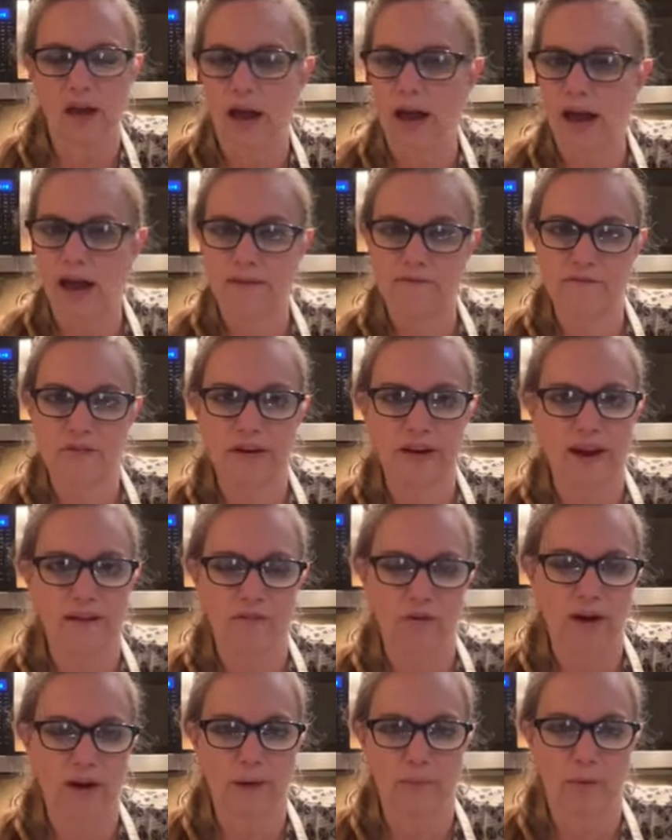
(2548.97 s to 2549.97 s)
I have
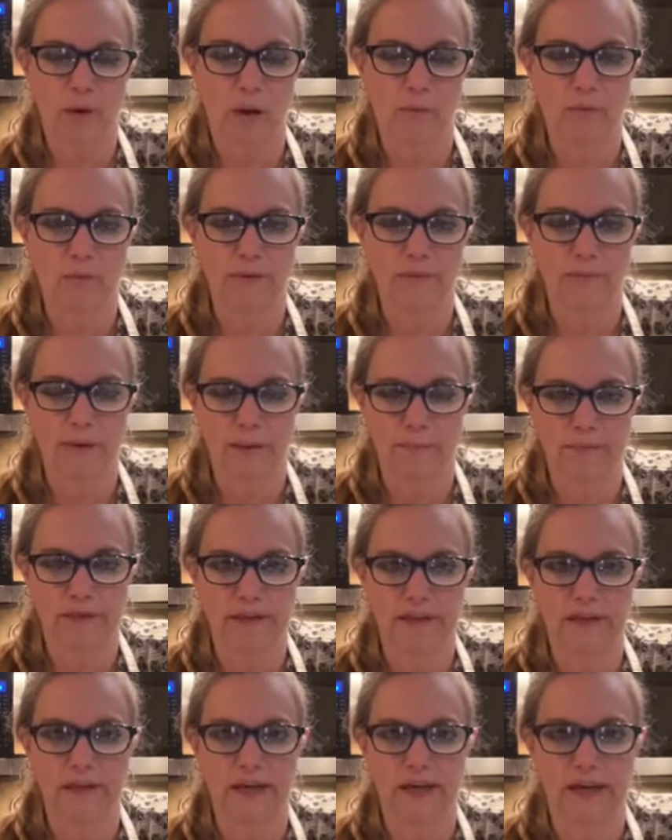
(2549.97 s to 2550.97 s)
never had a problem with
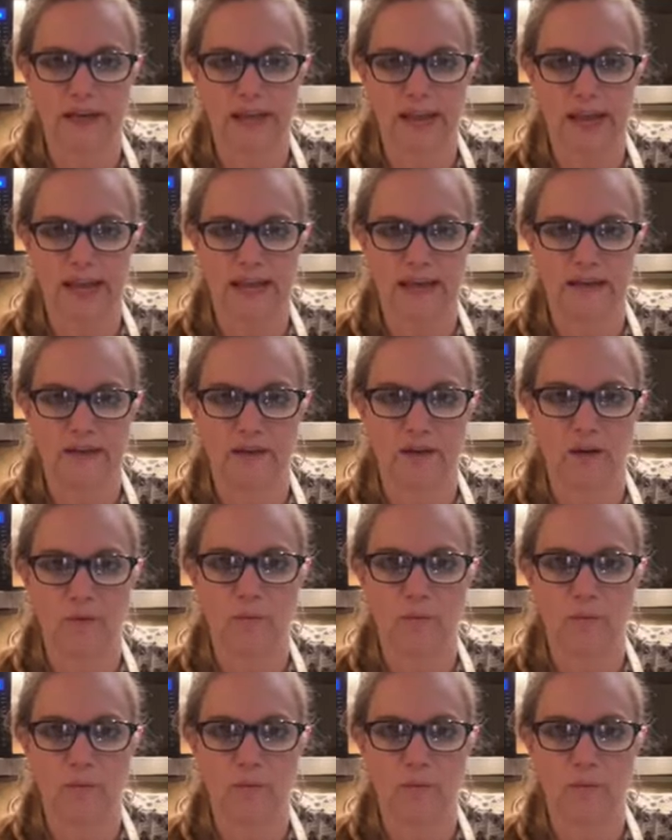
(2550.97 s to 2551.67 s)
pumpkin in a can